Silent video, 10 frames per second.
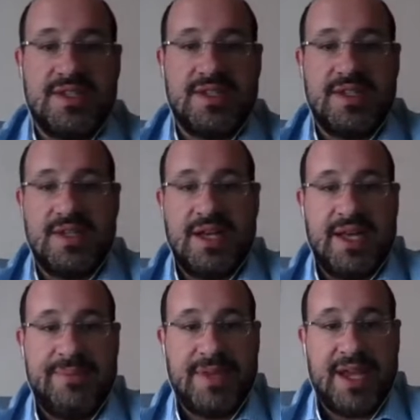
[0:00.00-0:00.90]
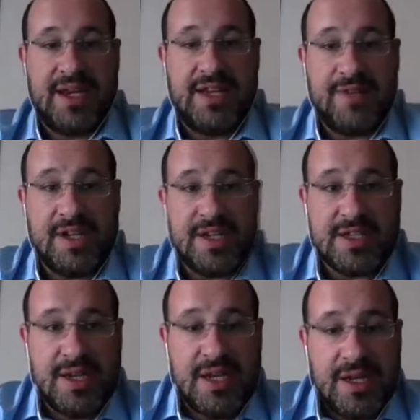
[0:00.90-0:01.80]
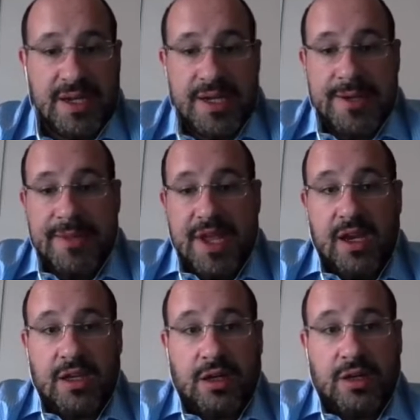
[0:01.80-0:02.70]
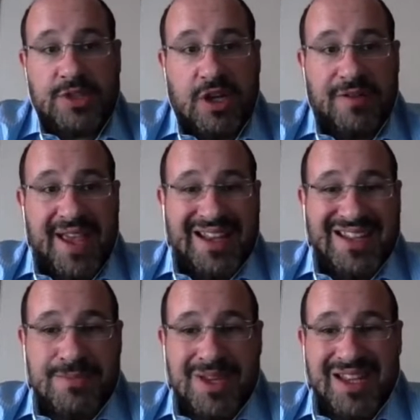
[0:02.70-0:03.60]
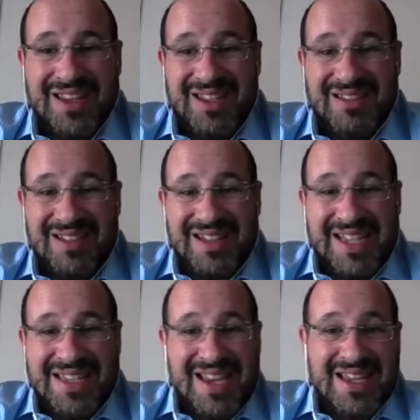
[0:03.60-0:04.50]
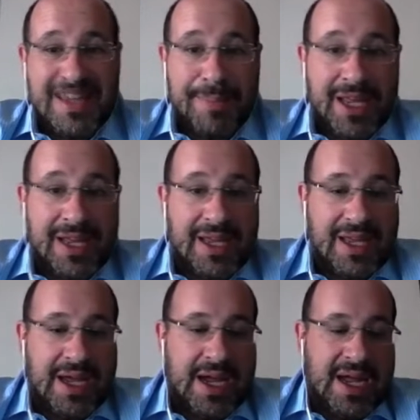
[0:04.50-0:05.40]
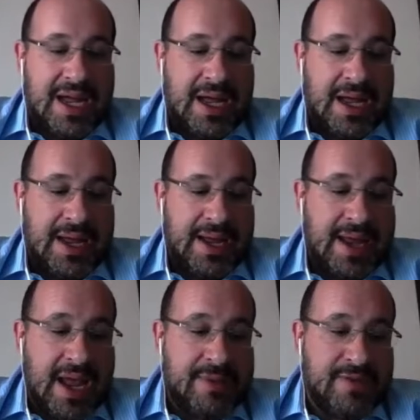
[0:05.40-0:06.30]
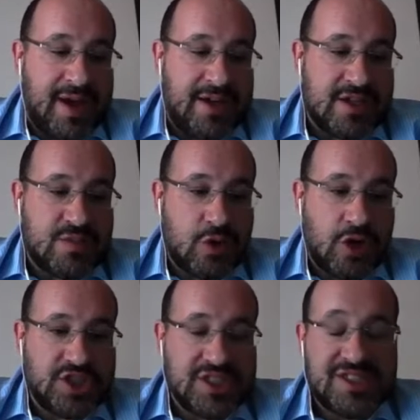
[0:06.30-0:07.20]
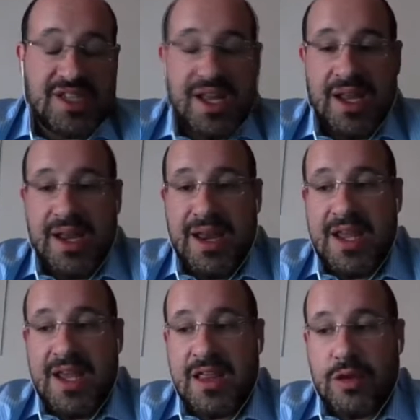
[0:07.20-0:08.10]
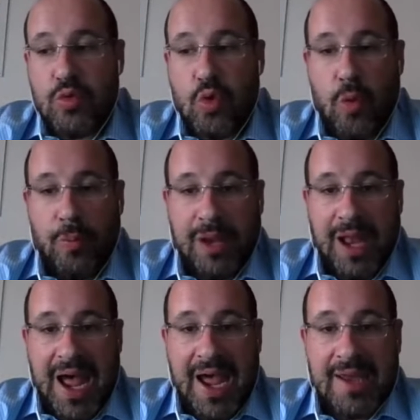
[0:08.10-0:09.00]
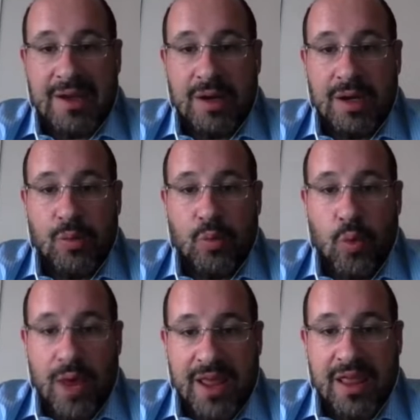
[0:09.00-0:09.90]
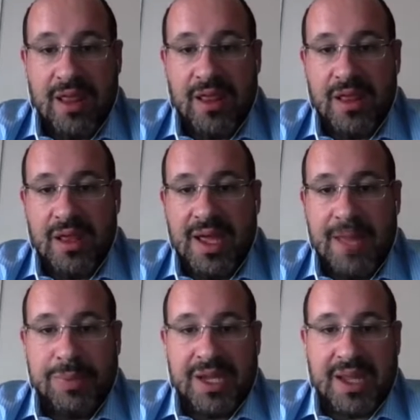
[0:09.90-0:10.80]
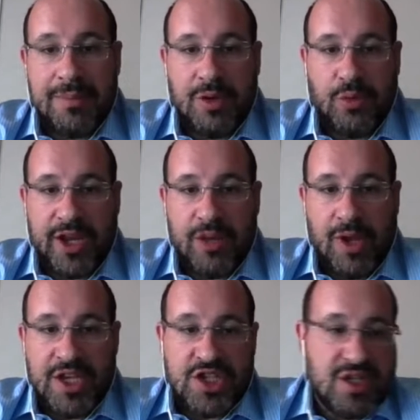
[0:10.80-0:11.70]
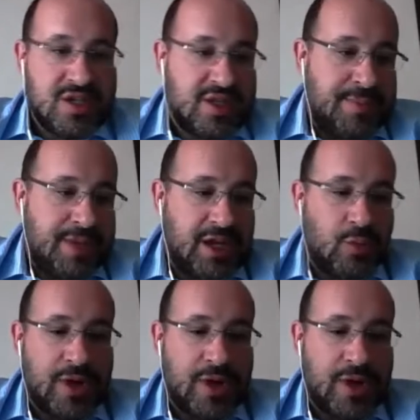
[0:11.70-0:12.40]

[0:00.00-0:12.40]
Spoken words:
activities. In terms of eligibility, let's say typically EIB finance projects need to comply with the applicable regulations. Typically, when